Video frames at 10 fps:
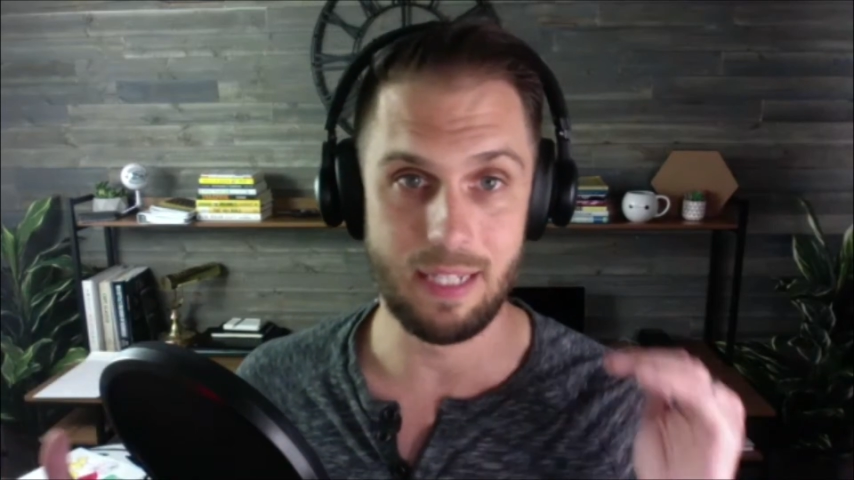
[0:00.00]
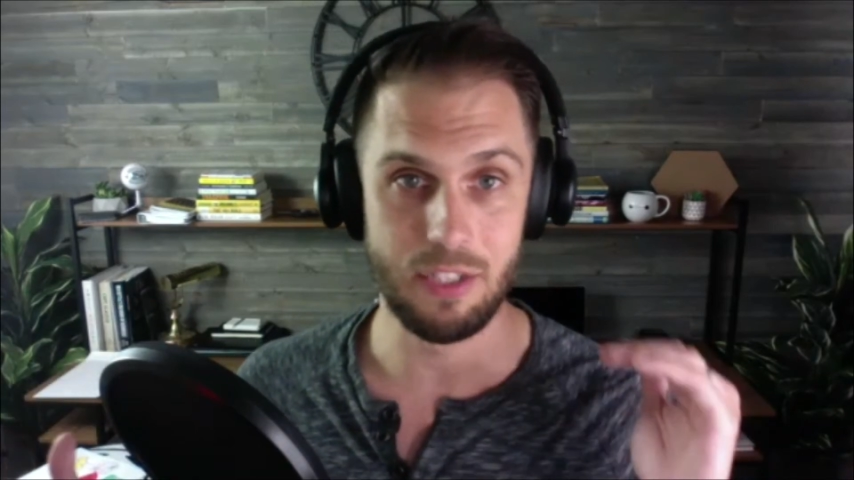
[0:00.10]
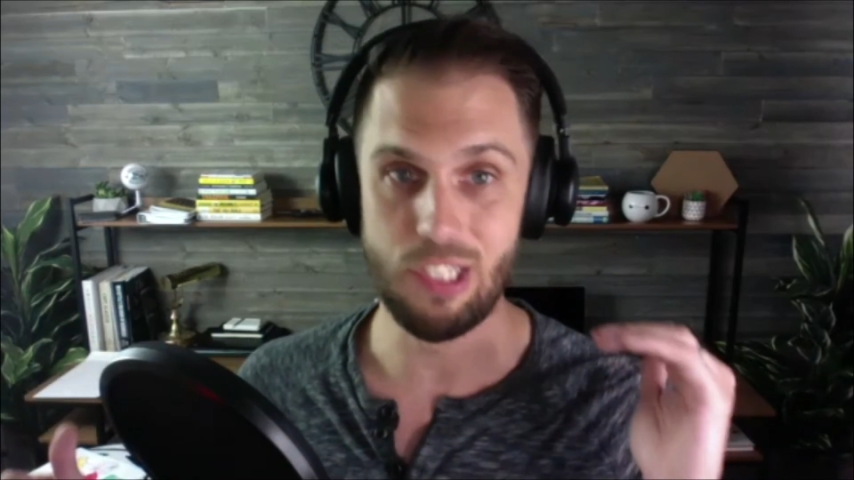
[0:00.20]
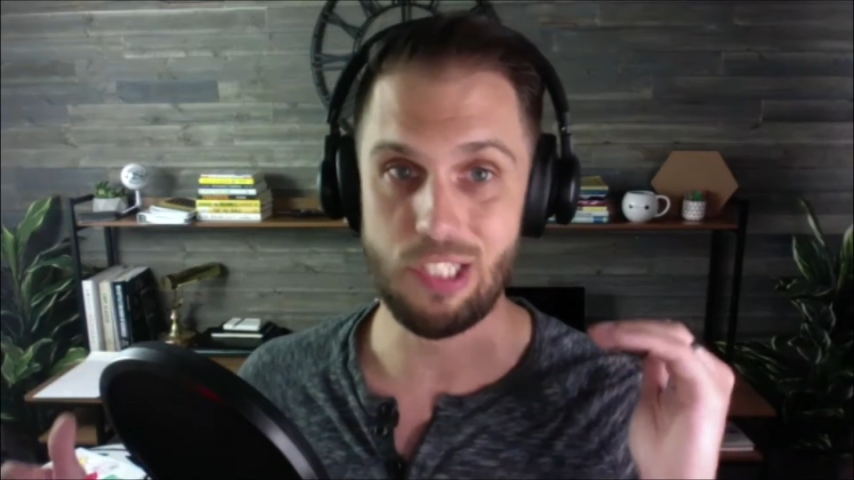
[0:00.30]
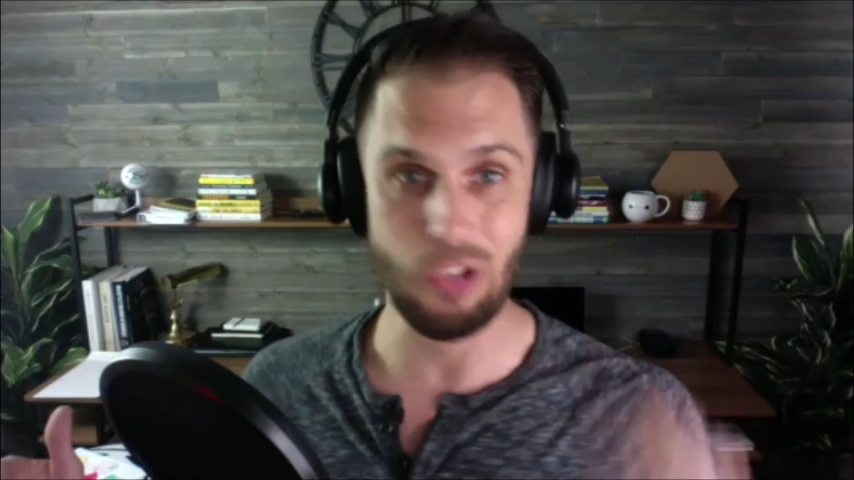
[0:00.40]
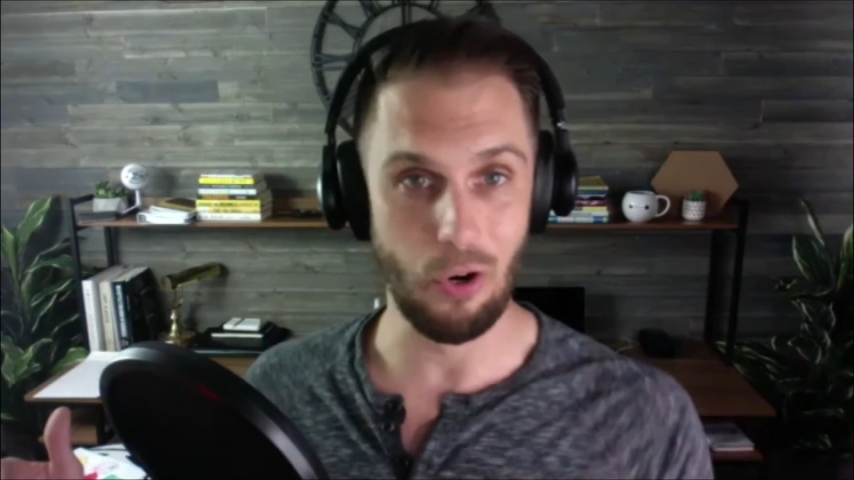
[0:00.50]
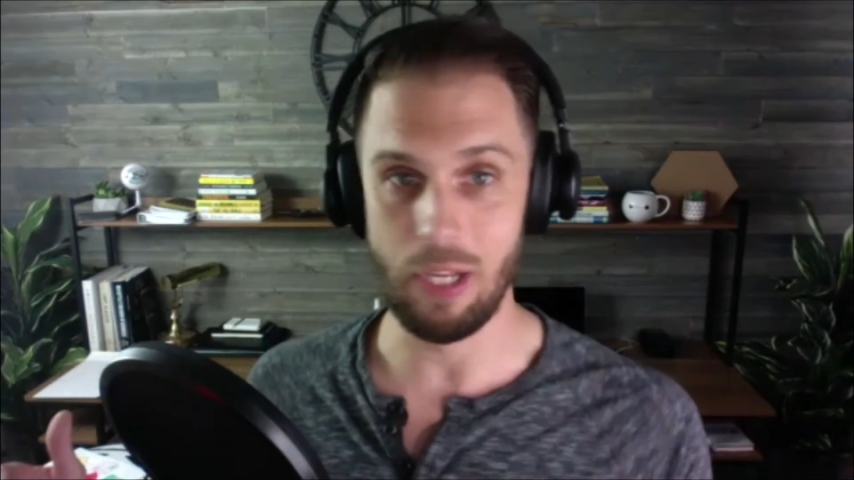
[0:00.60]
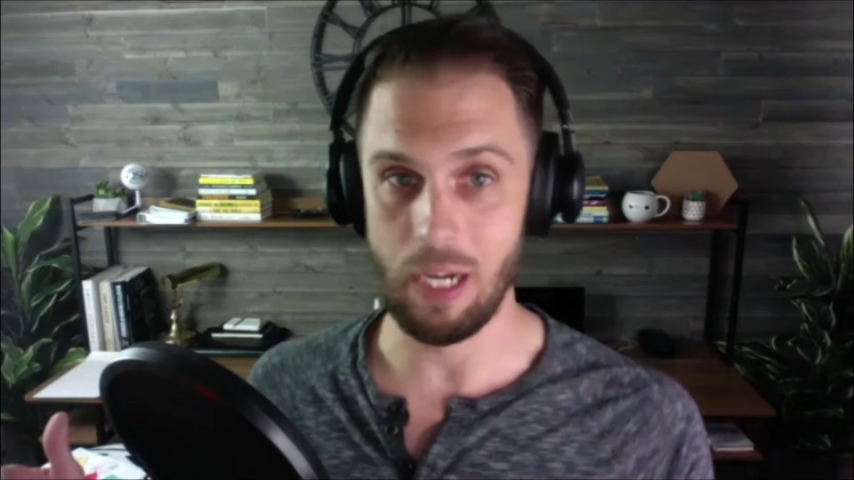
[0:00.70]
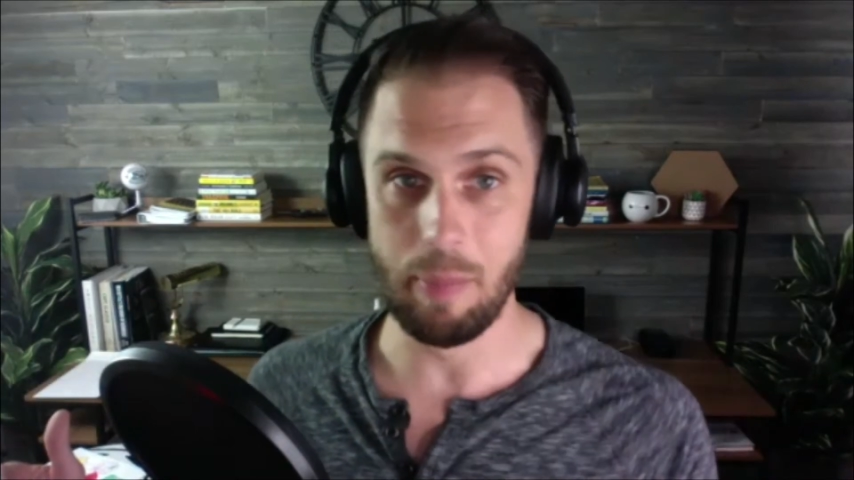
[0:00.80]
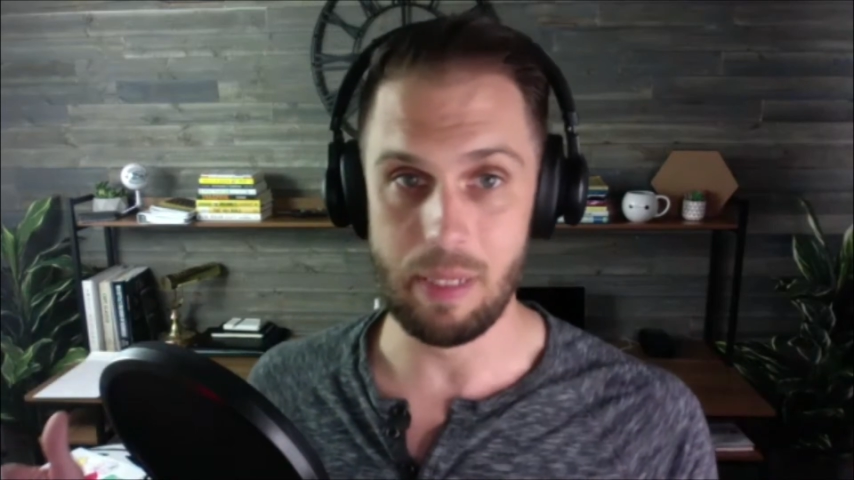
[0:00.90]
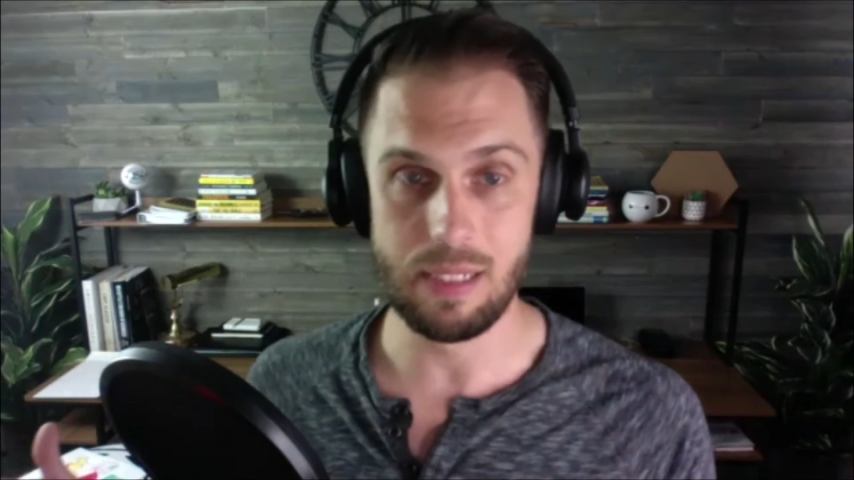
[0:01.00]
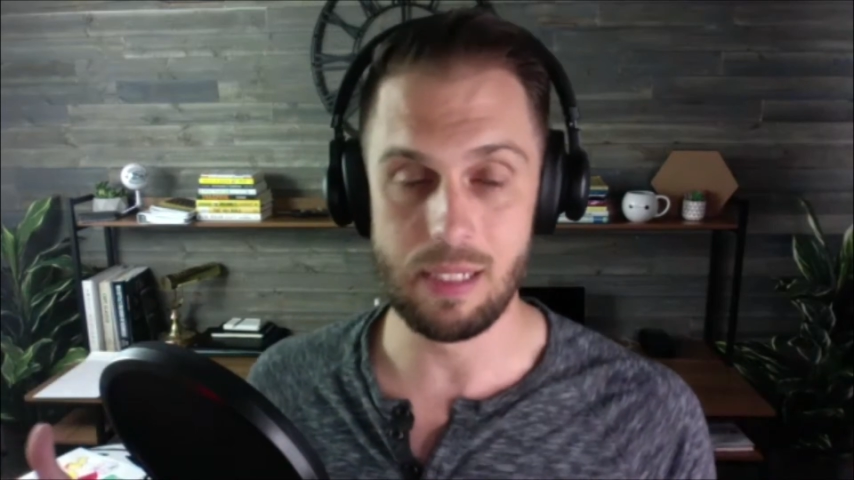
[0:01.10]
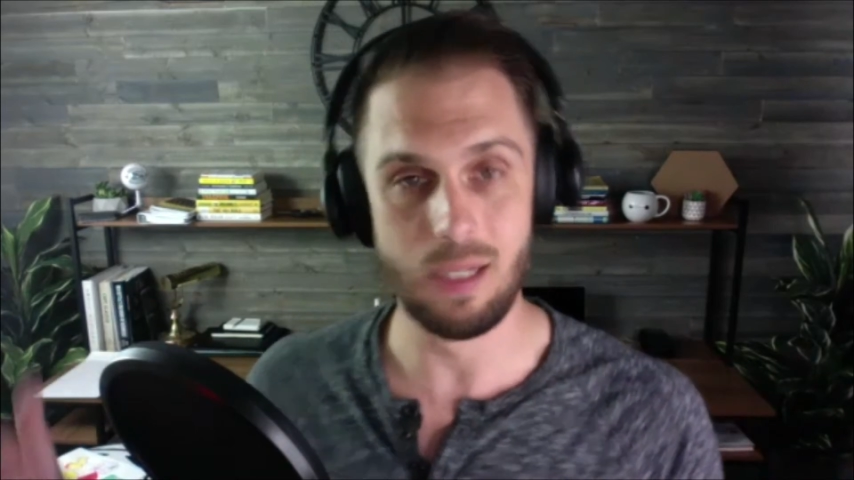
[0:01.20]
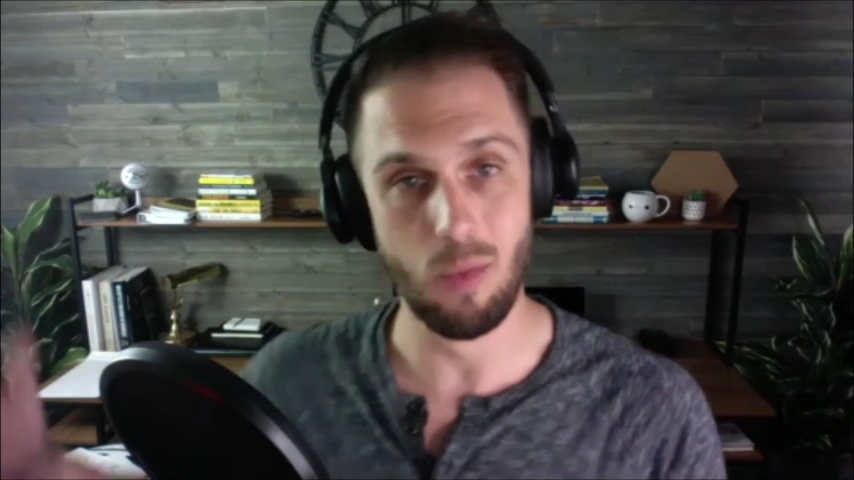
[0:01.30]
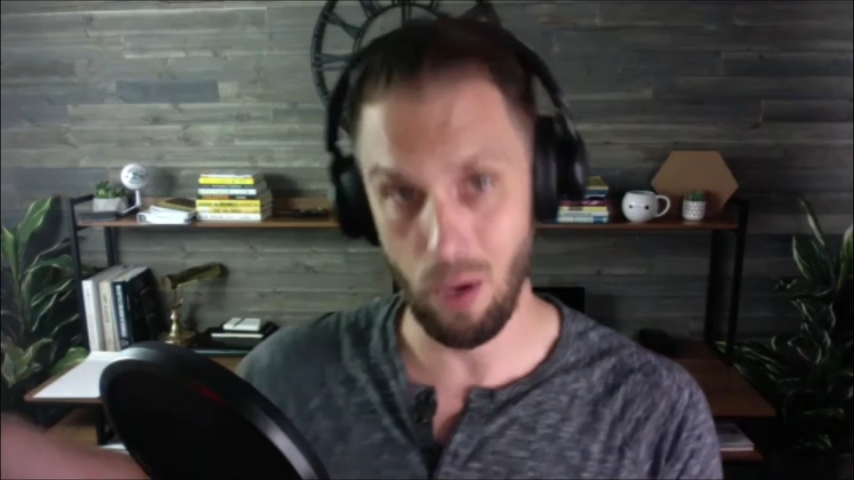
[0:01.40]
actually started a
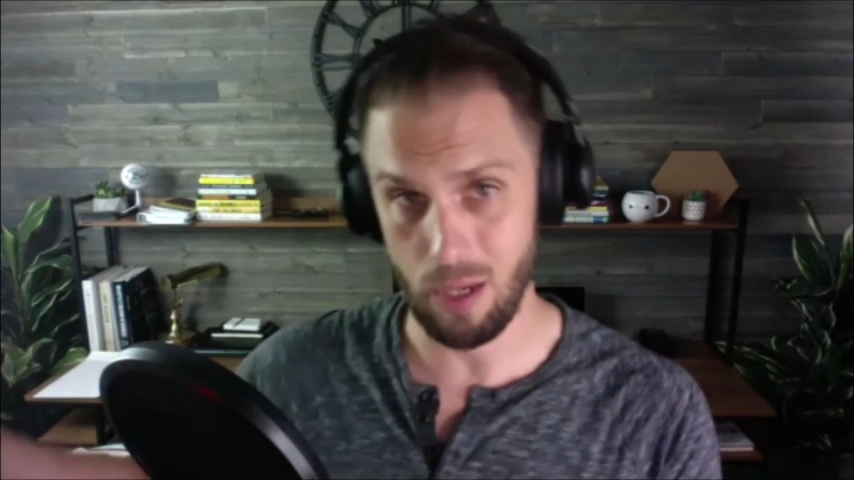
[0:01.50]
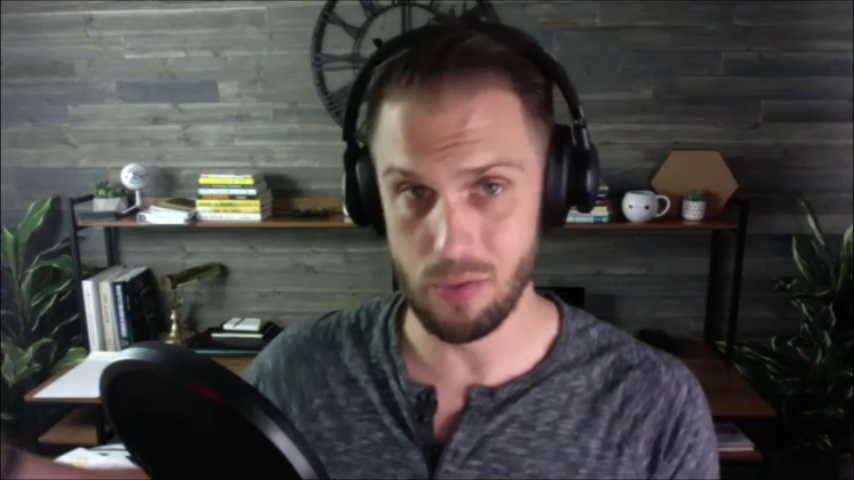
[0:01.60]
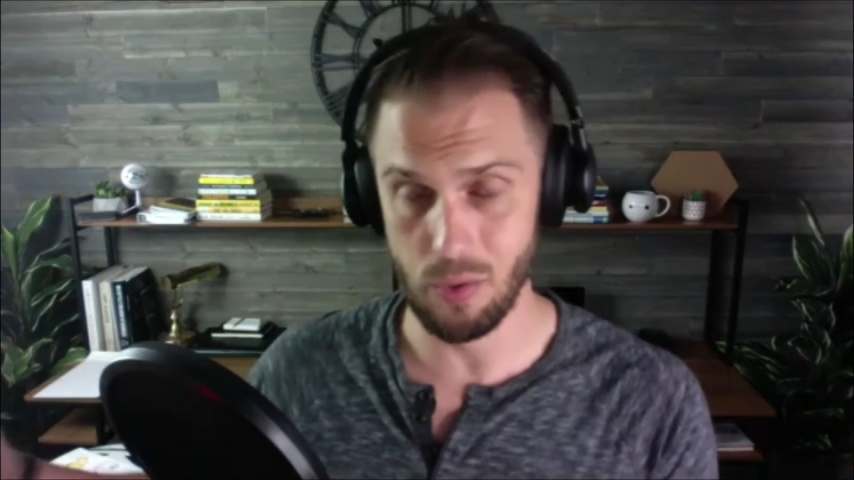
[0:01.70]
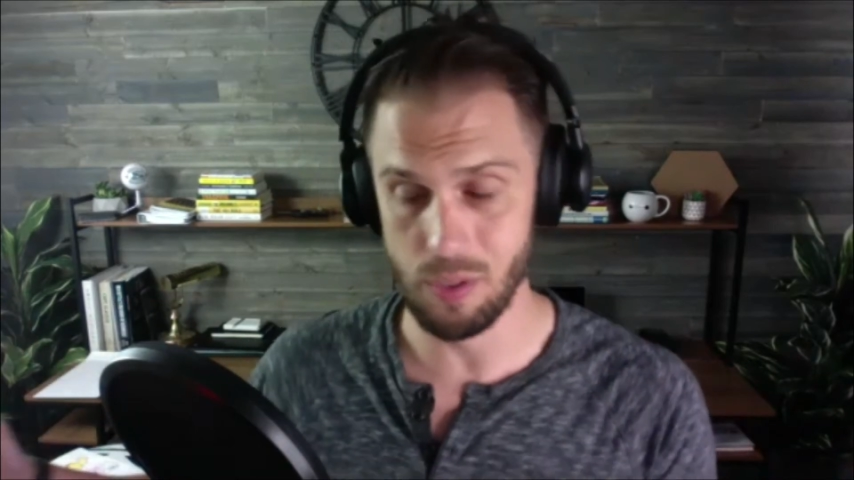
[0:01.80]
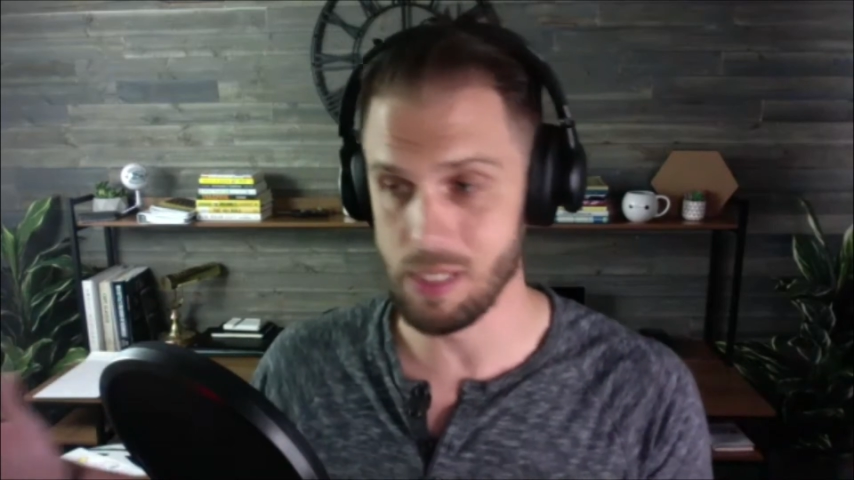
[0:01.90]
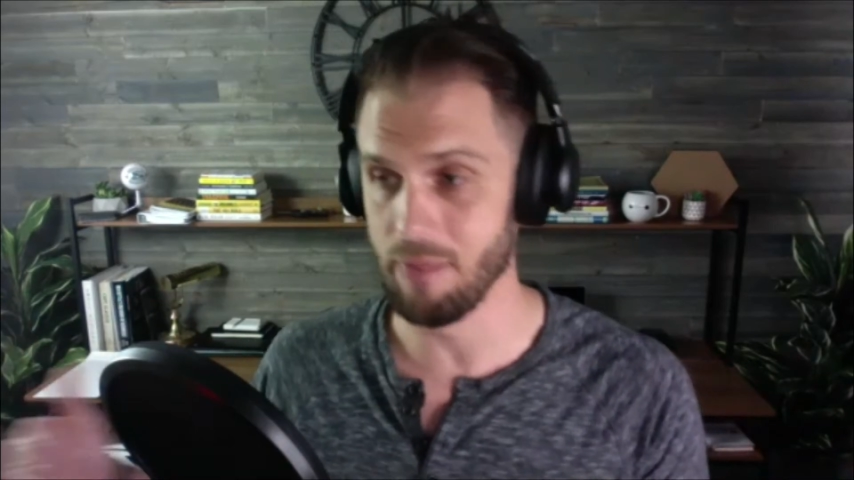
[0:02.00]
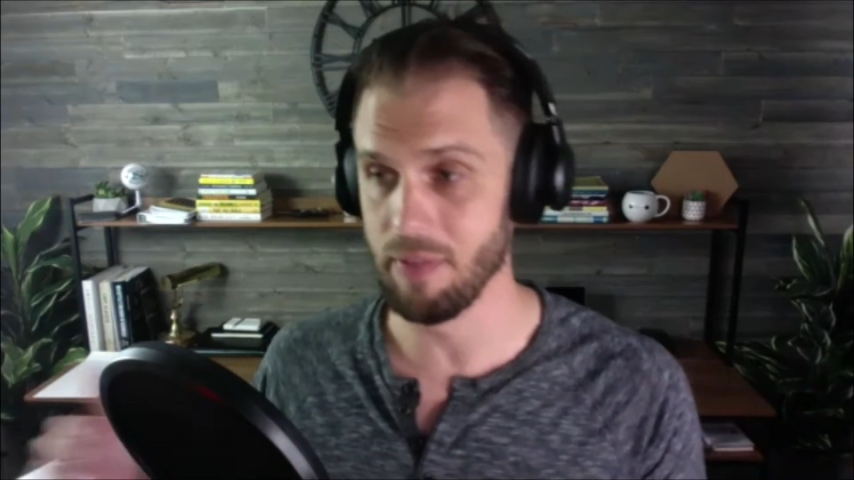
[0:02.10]
business and working towards stuff.